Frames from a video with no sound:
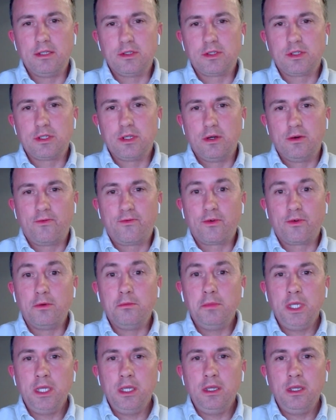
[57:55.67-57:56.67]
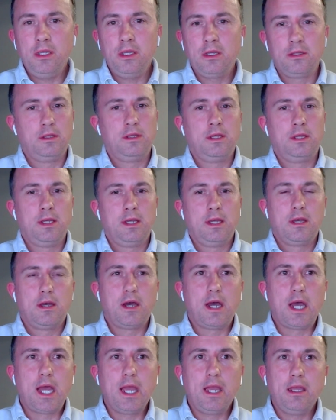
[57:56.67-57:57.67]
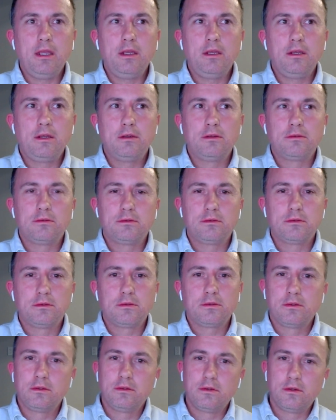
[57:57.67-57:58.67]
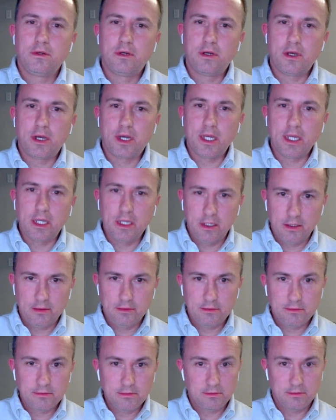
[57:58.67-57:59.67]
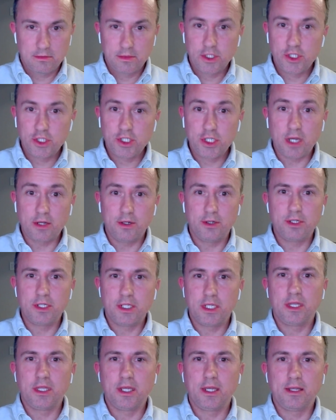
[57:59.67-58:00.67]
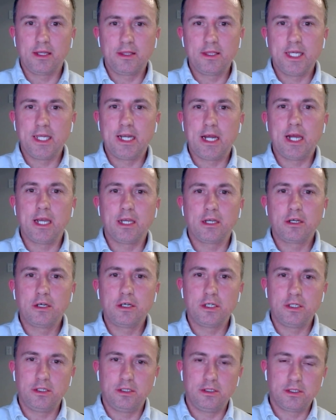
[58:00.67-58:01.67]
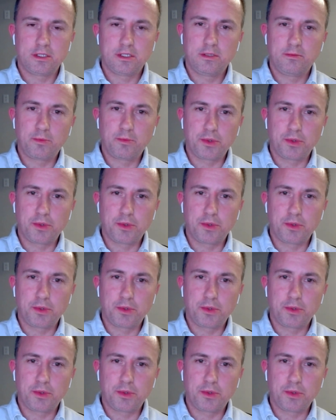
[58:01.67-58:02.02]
And so for me, I I shudder to think that I couldn't